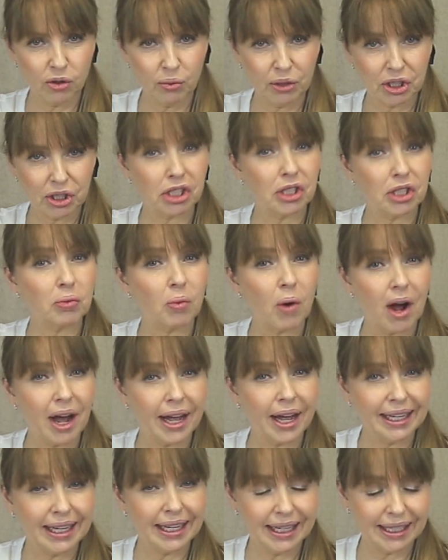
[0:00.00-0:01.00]
which is
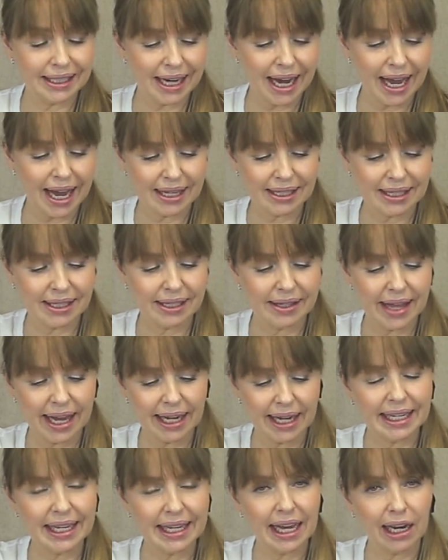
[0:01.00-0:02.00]
why it has that
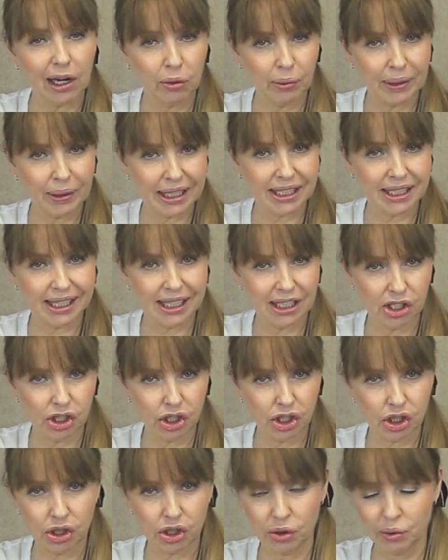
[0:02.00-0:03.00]
yellowy
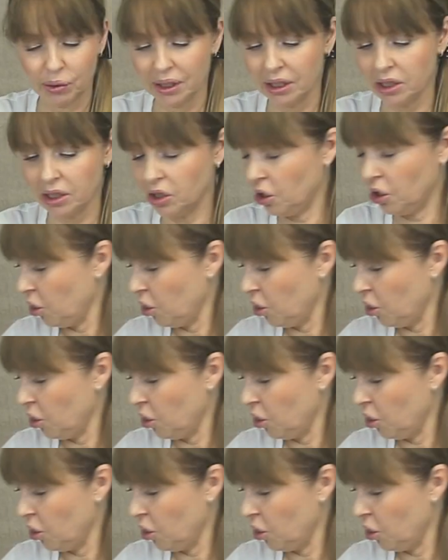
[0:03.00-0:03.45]
tinge to it.